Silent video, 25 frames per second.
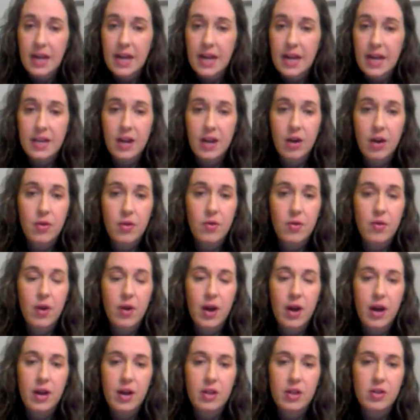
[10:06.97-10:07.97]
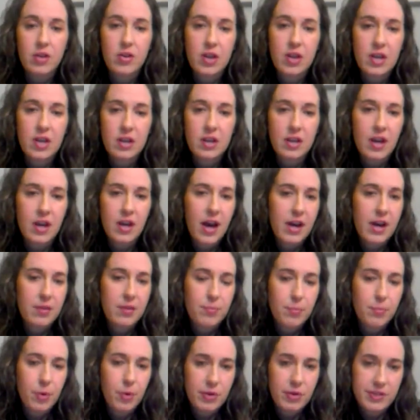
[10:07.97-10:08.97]
Now, you cannot
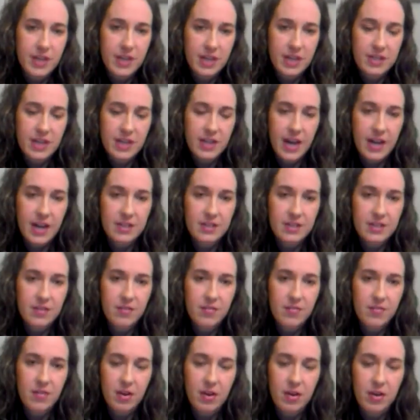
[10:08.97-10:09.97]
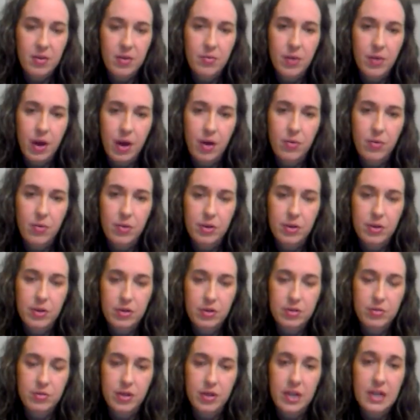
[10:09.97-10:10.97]
multitask very well when you're
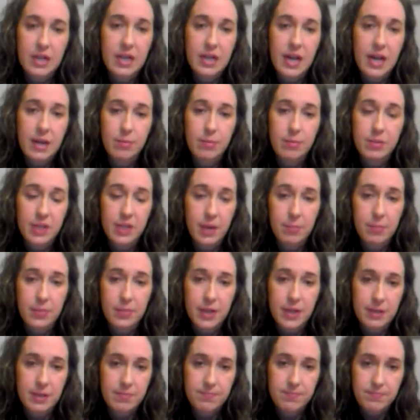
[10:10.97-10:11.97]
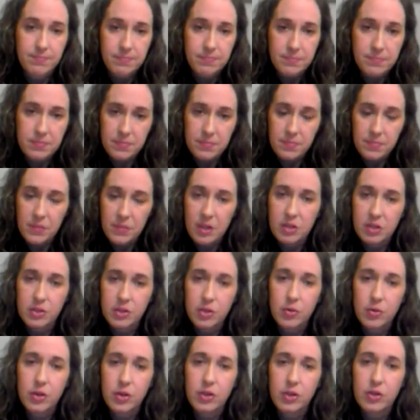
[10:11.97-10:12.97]
doing name dumping.
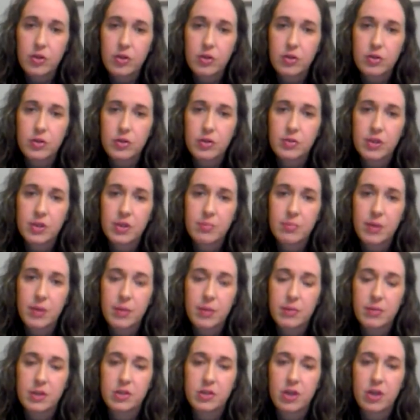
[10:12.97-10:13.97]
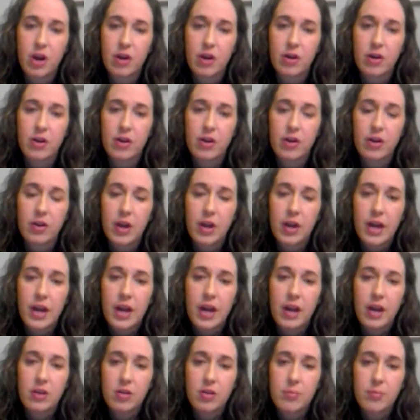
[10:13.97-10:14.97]
So when you're doing a memory jogger
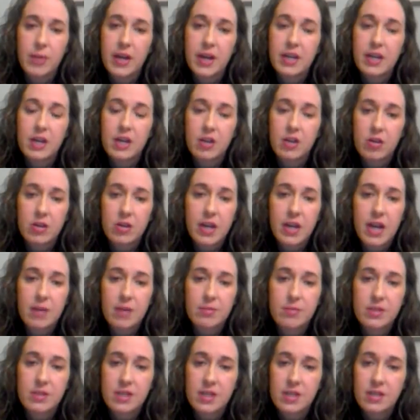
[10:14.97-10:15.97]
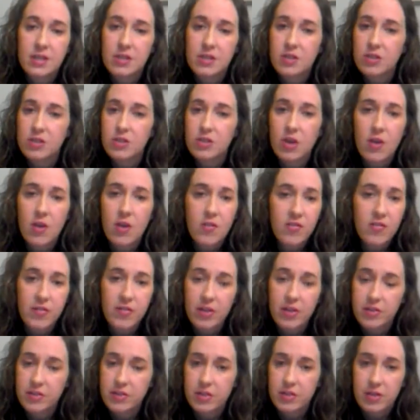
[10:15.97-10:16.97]
and you're making your names list, don't
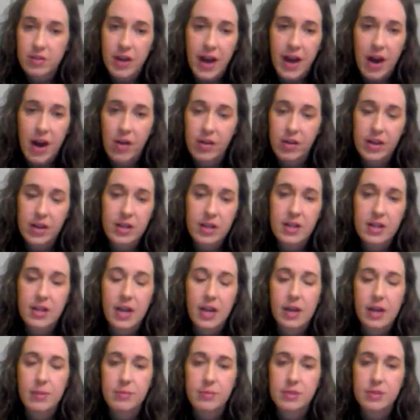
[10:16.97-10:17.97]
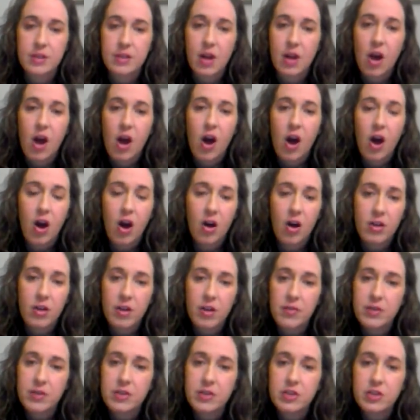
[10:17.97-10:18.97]
filter out any names. All
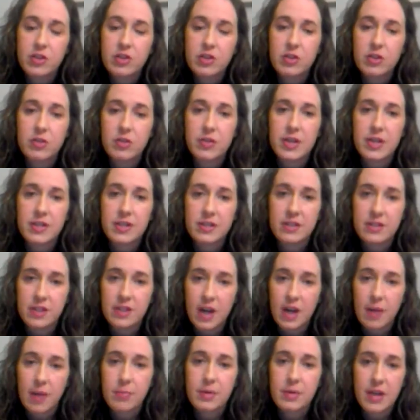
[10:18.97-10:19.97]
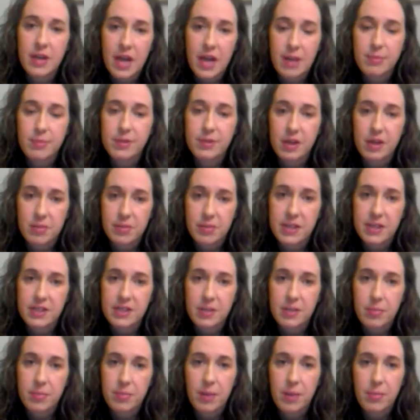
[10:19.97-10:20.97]
I want you to do is dump names on a piece
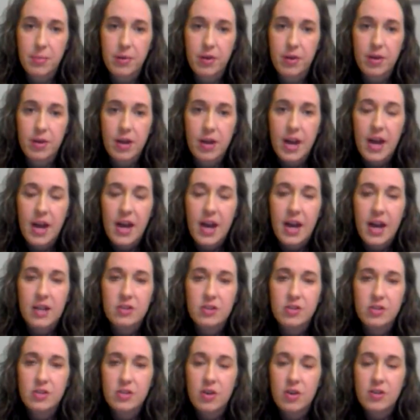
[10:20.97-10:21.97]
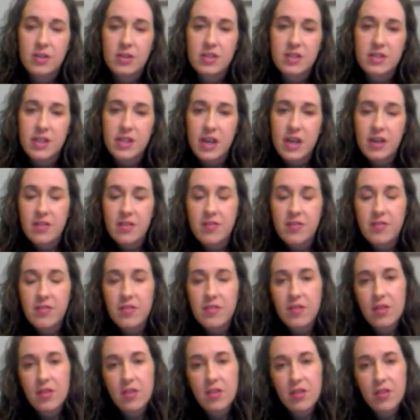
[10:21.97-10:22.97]
of paper. And so instead of
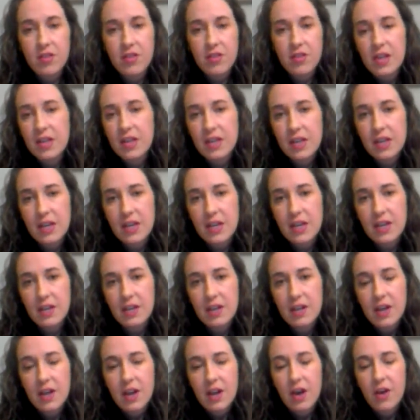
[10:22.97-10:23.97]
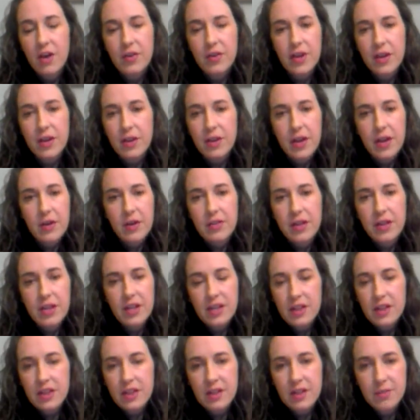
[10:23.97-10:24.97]
thinking, okay, like
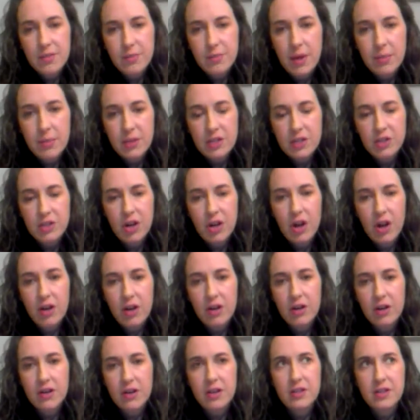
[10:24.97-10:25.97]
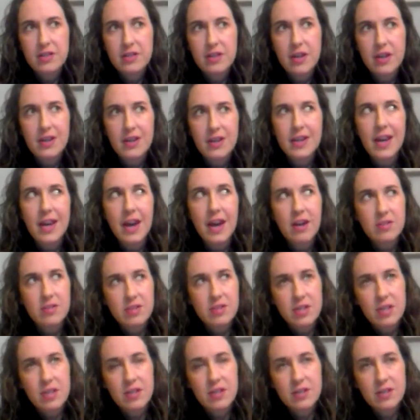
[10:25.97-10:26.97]
the memory jogger is
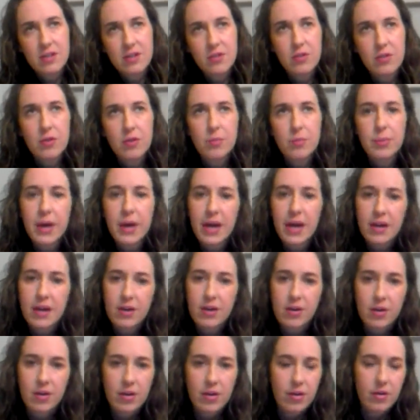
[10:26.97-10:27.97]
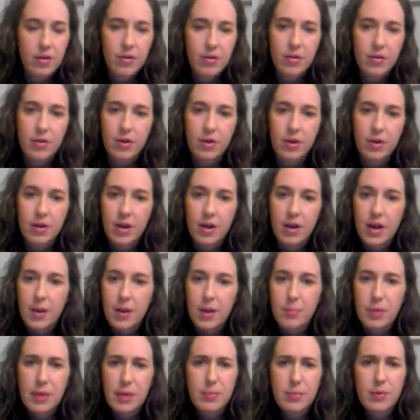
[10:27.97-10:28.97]
accountant or banker or
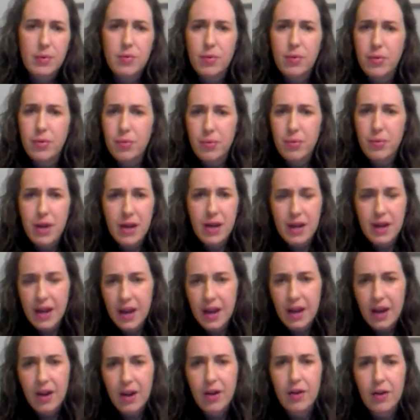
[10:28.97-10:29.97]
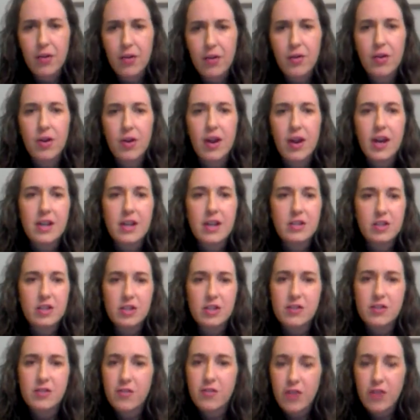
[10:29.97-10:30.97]
people with red hair, or
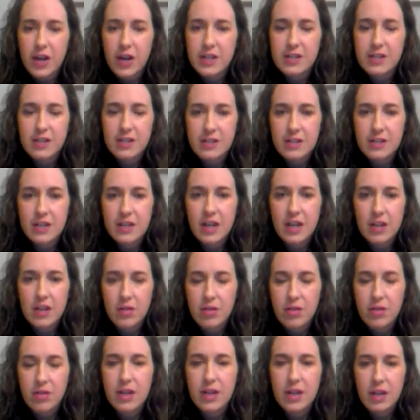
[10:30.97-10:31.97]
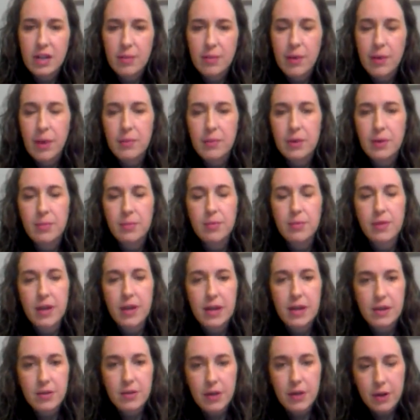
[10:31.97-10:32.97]
just phrases to get you thinking about people
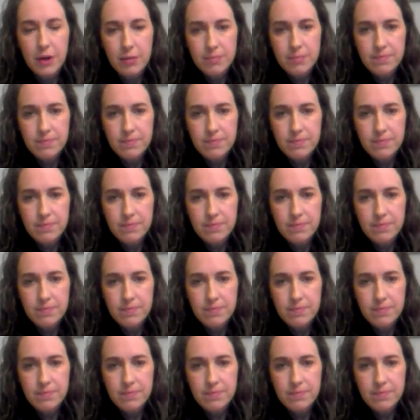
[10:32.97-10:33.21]
that you know.